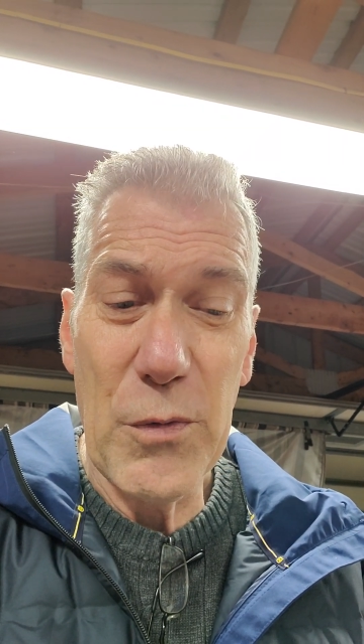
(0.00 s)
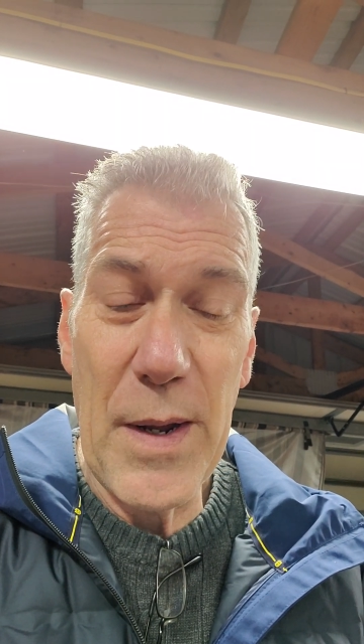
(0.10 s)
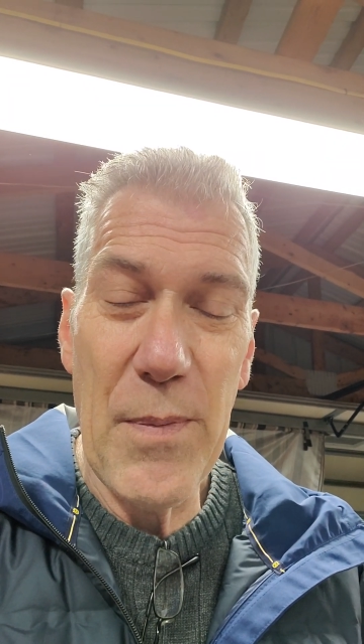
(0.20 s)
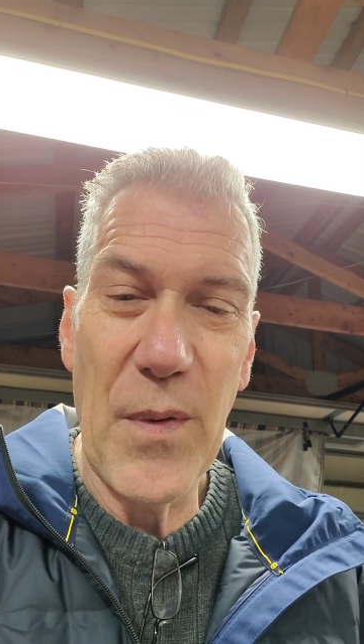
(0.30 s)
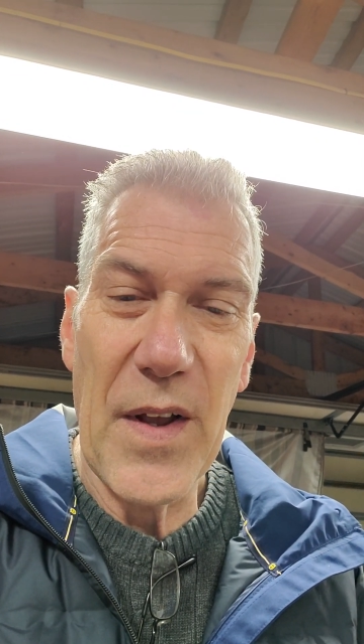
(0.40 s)

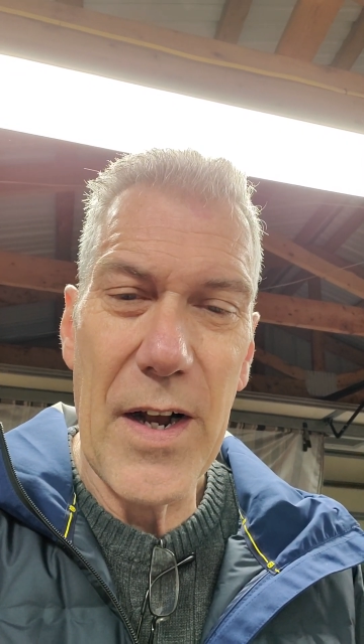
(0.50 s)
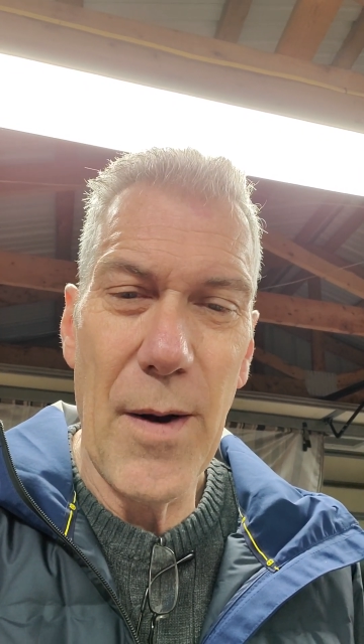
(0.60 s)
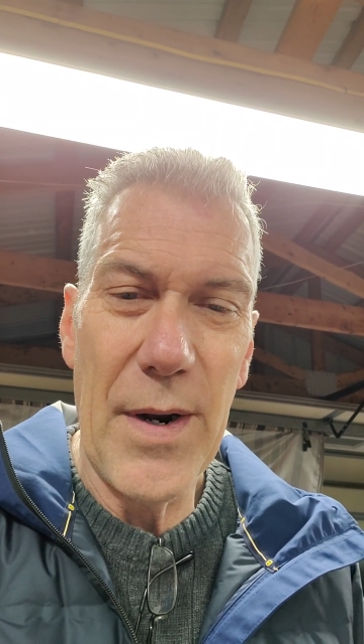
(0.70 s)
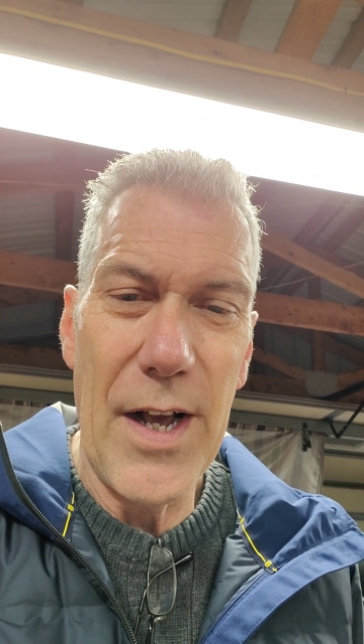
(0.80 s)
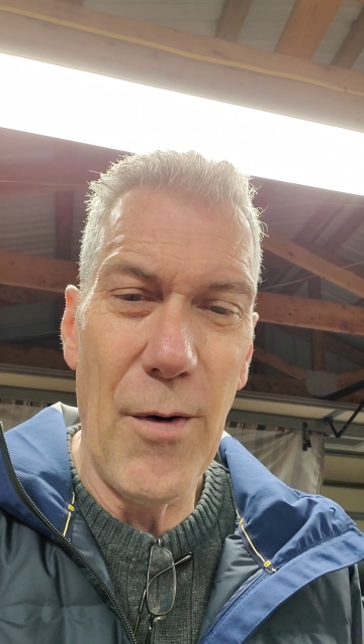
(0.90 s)
people to
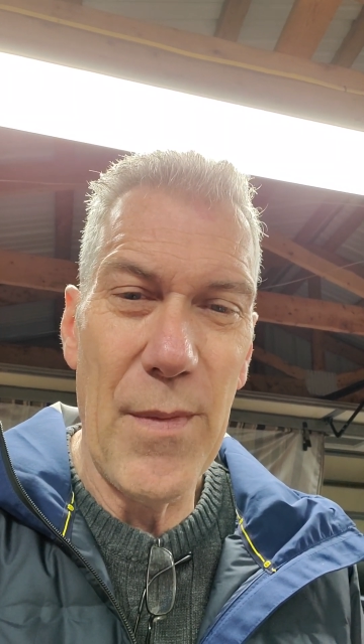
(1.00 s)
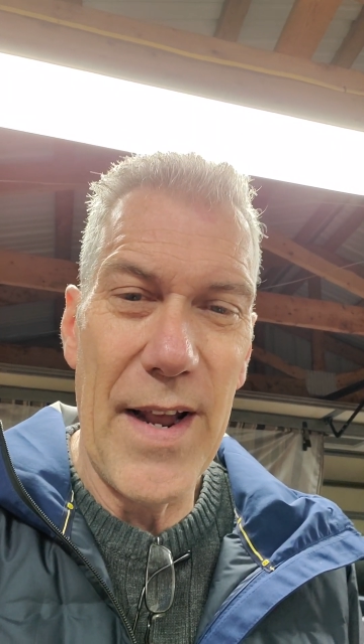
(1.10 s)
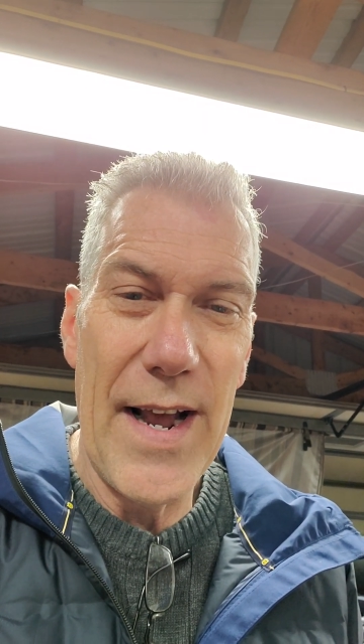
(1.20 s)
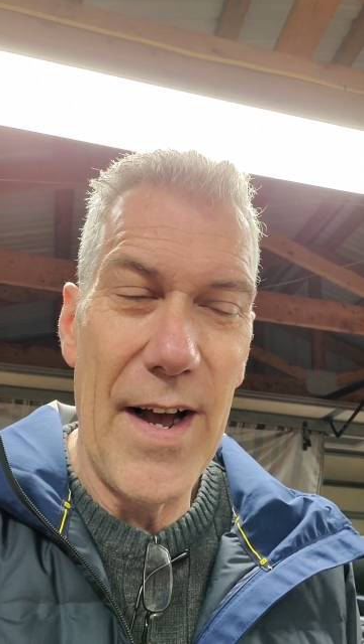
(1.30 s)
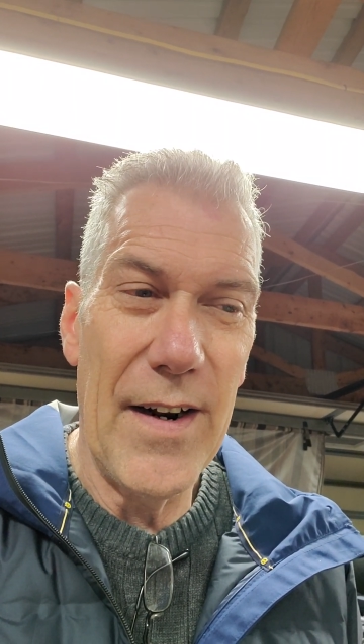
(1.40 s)
come and help
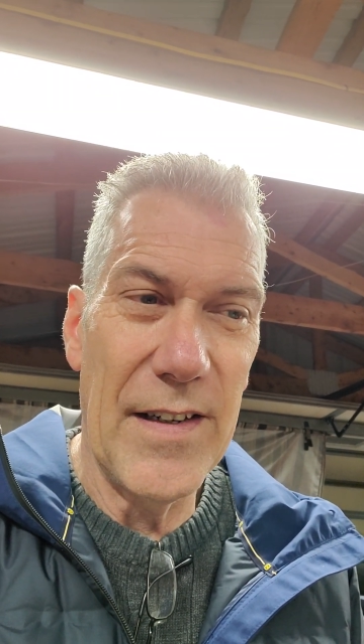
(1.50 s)
me out.